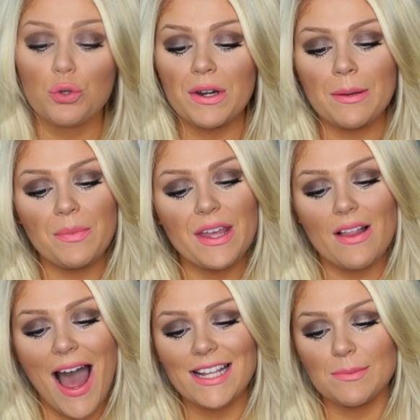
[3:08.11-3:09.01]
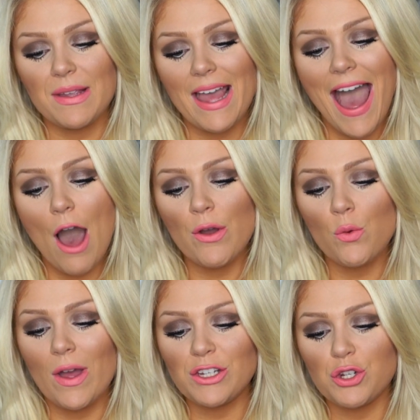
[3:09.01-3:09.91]
Jordan Peel asked me, how
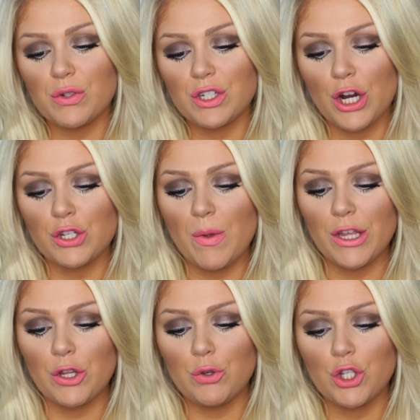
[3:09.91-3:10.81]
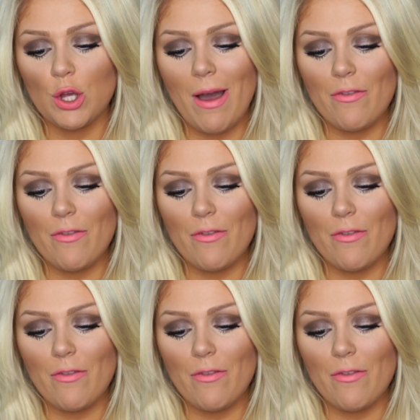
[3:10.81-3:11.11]
and when did you start doing YouTube?